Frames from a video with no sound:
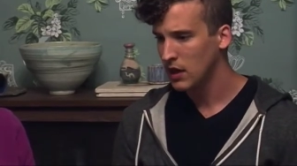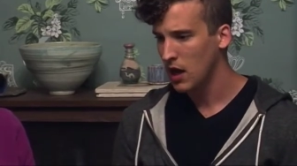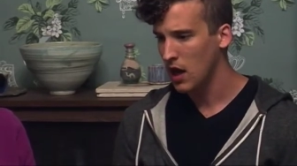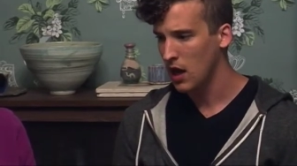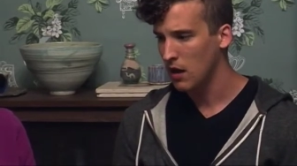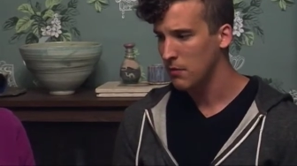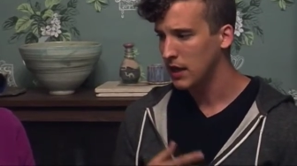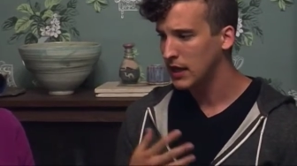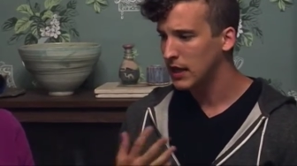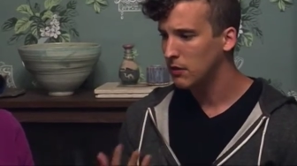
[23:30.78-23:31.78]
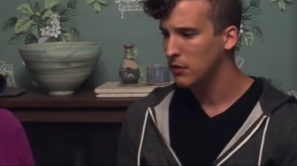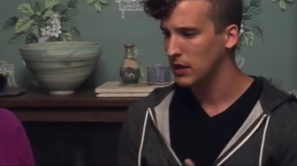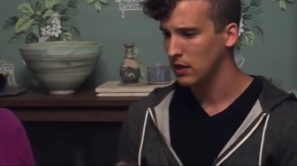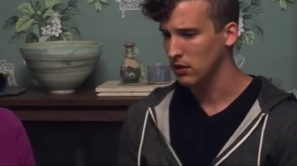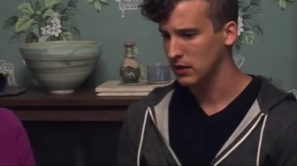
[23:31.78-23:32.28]
Um, and he
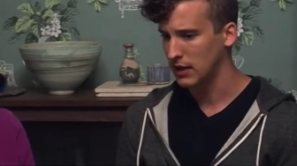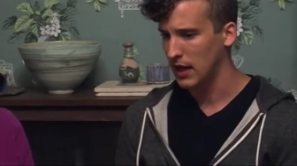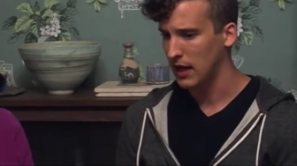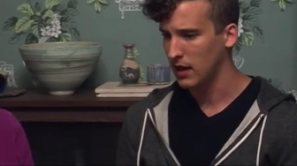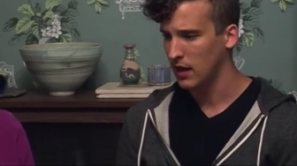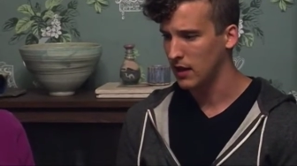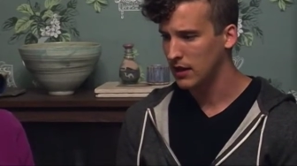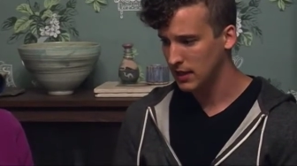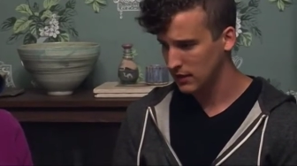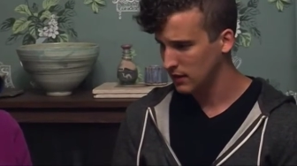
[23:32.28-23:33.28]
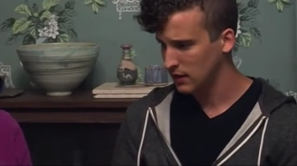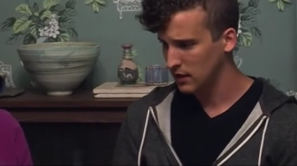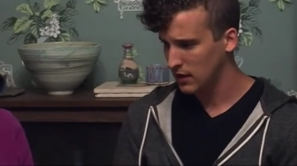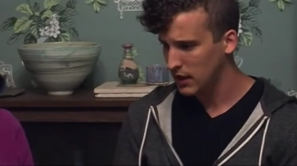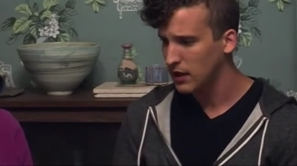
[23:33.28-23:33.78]
really looks at uh, he,
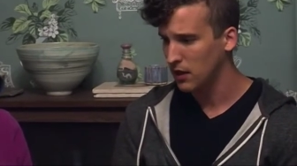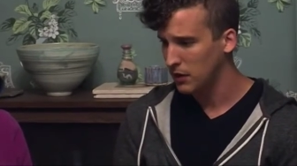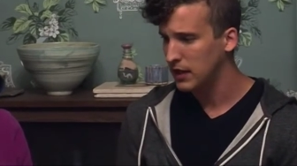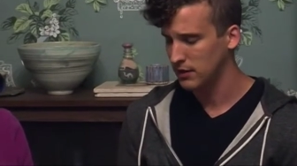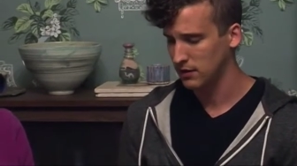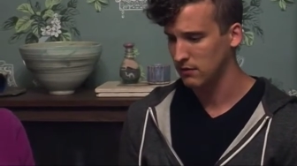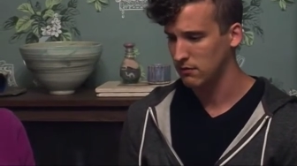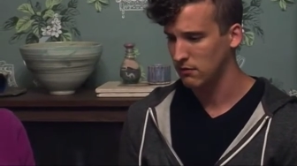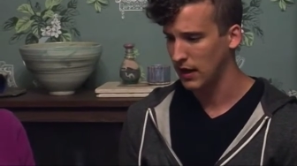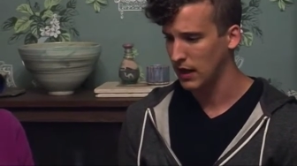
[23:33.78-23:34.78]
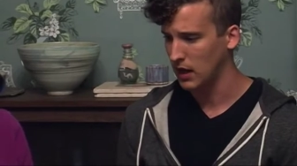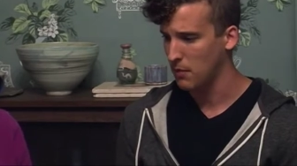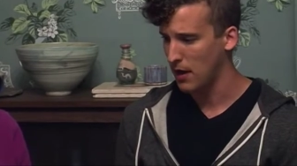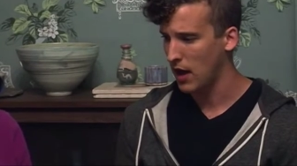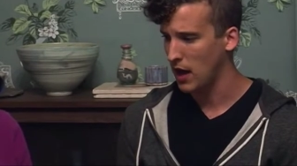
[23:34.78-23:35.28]
he, you know he has writing
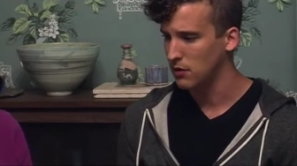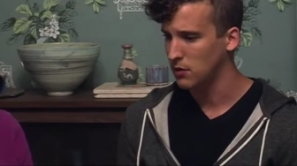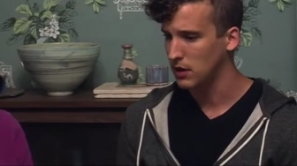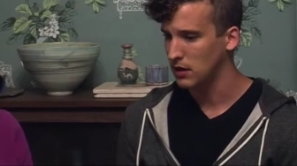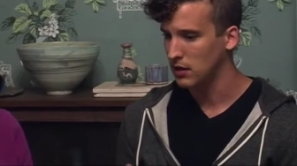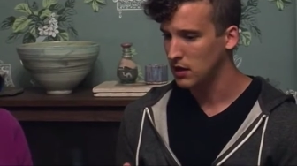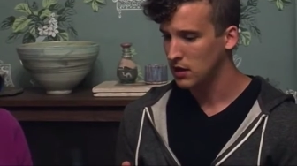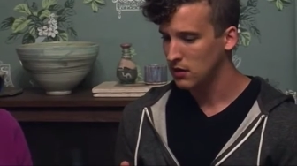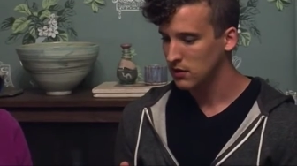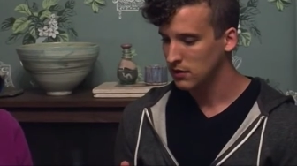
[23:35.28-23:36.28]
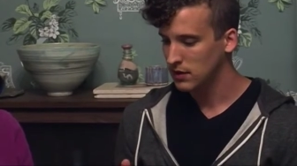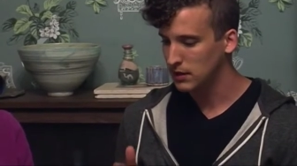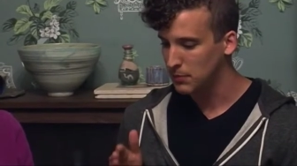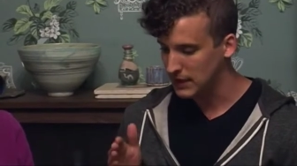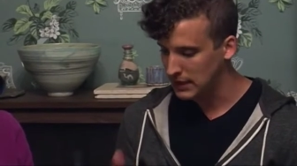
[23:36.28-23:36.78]
about how you can
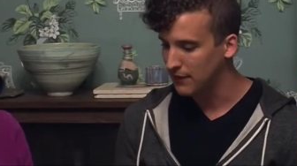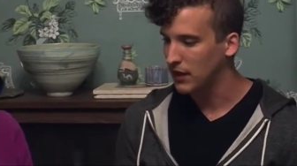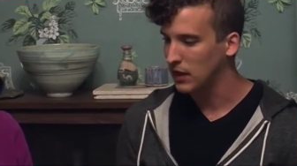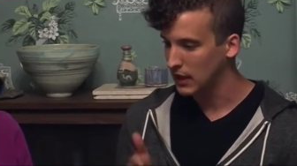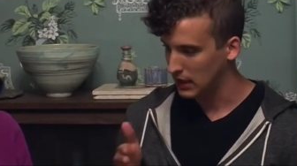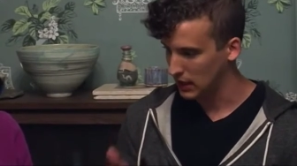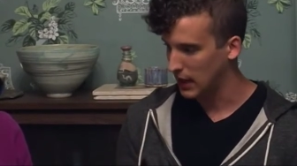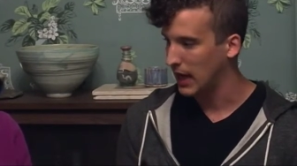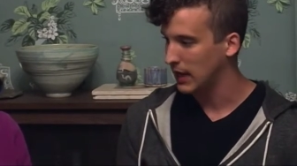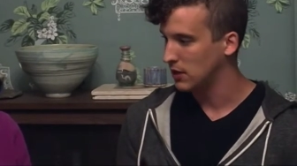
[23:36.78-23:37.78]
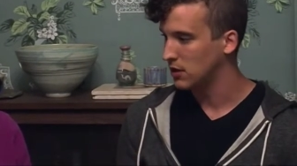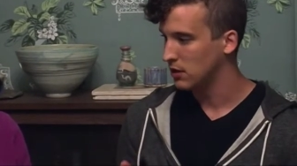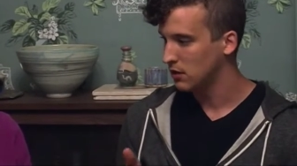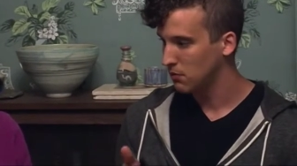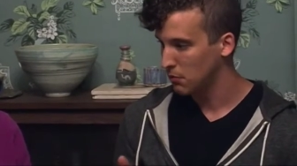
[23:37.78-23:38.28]
specifically
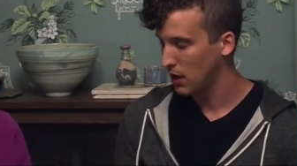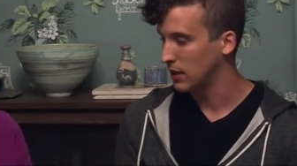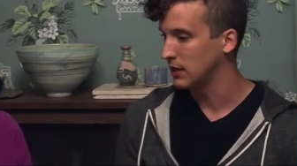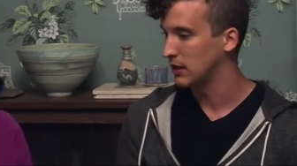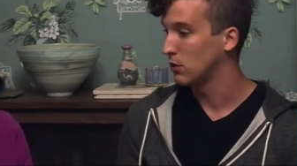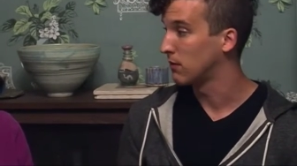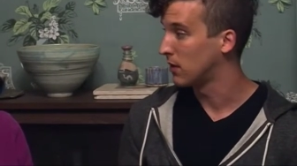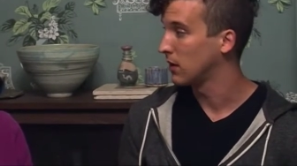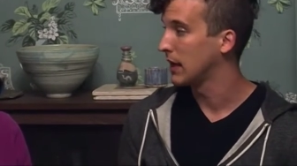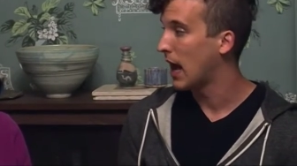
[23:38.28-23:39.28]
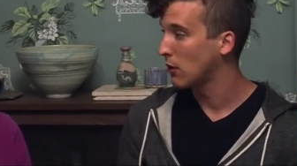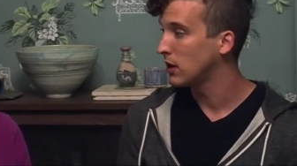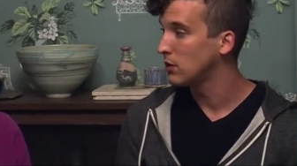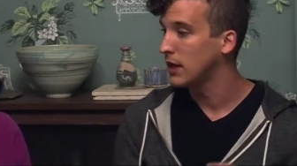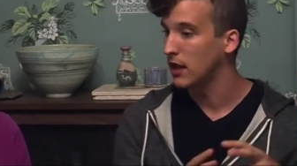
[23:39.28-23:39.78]
engage politics overtly. How
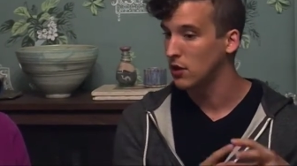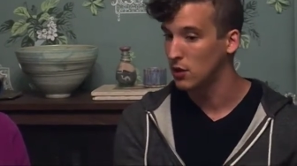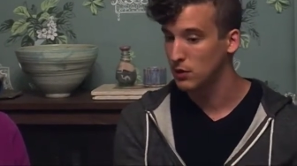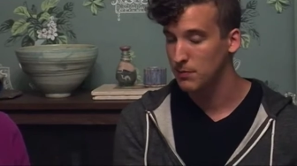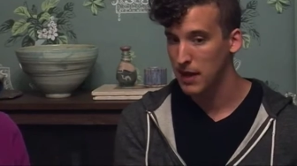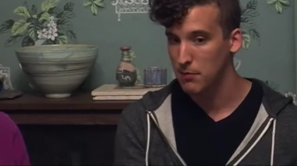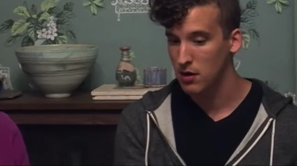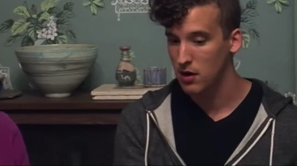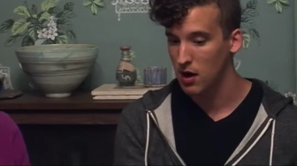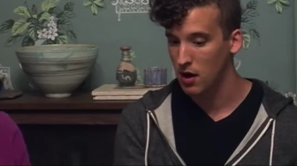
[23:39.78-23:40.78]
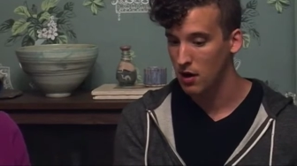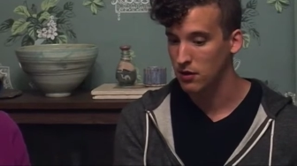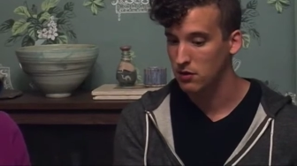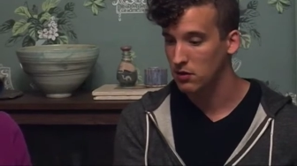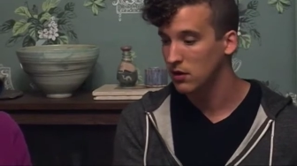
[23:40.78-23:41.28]
can you take a newspaper
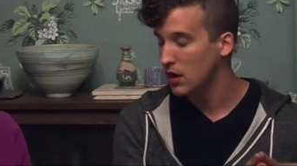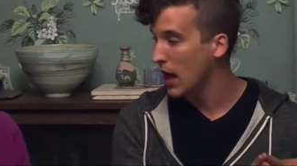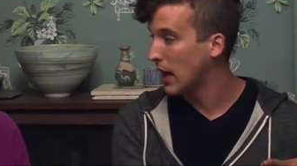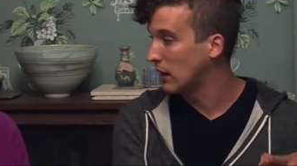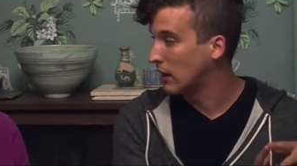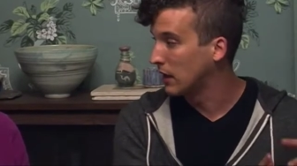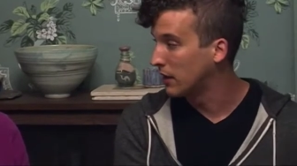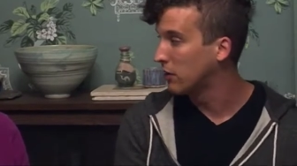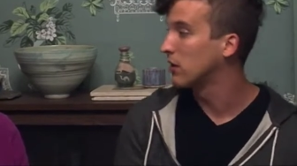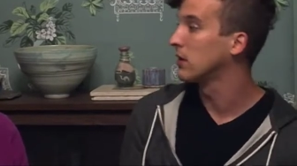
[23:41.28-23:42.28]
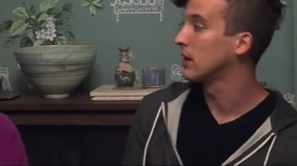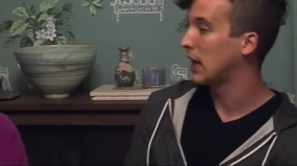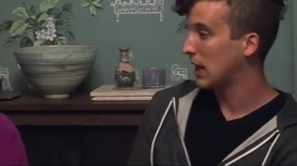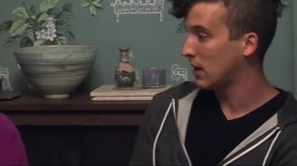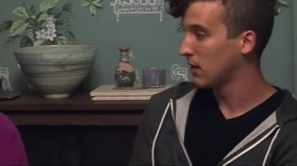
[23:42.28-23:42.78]
article and
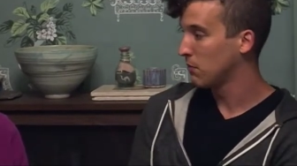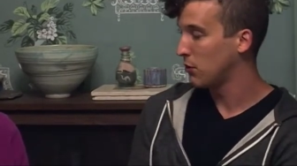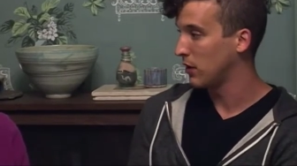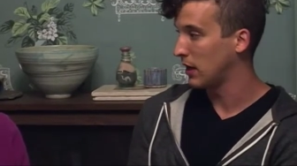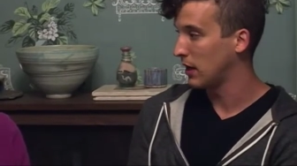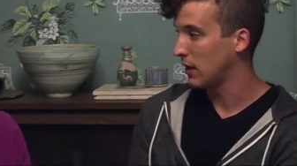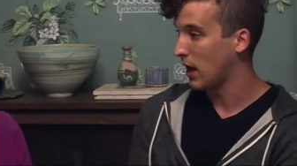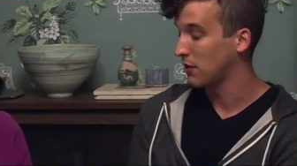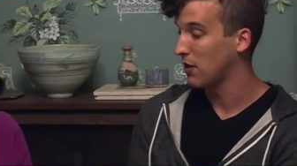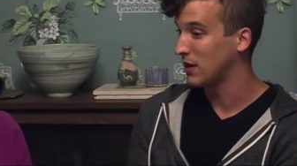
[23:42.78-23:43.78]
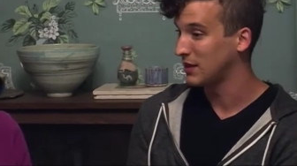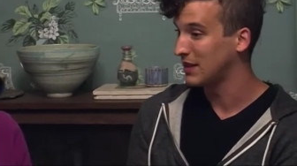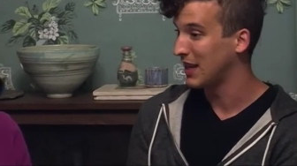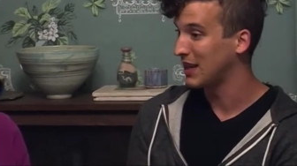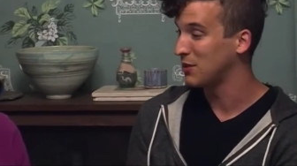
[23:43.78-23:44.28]
literally put it either on
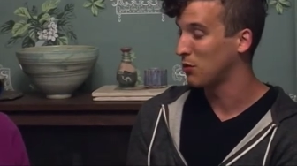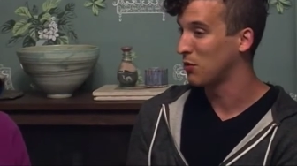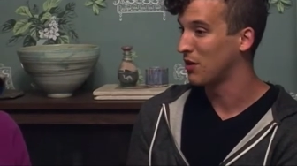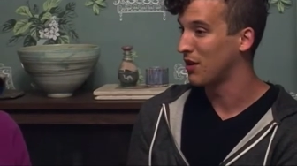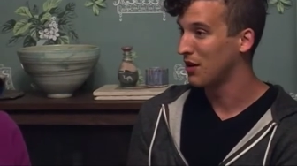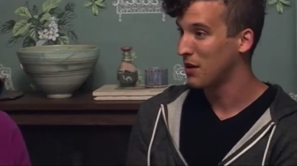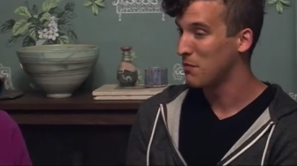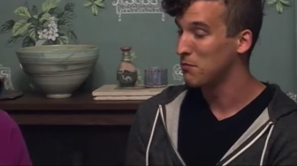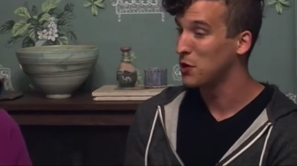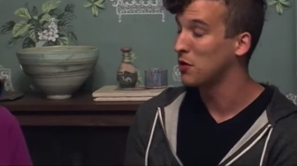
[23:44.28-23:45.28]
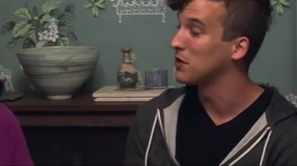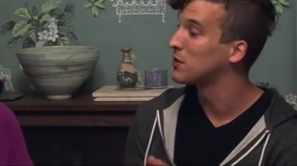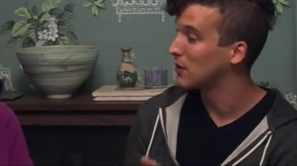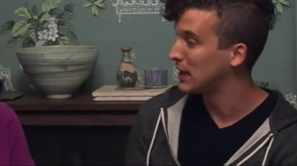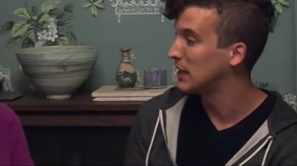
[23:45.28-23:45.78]
stage or turn the
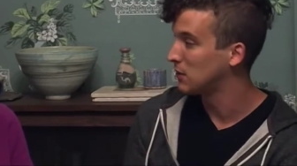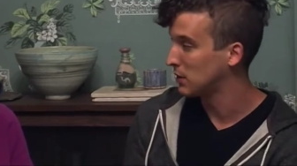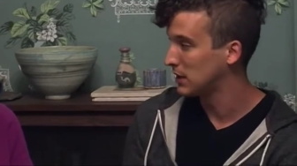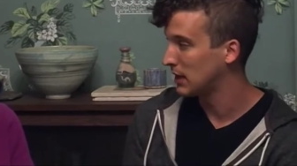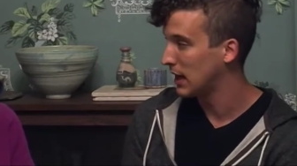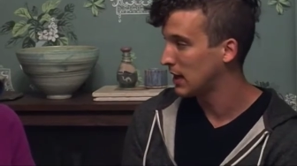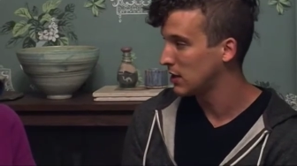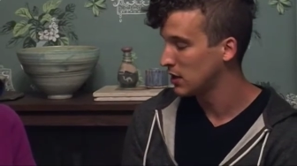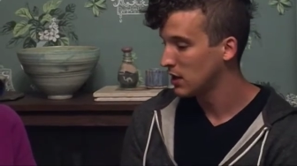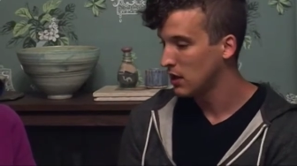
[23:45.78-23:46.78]
street into a mm-hmm. stage?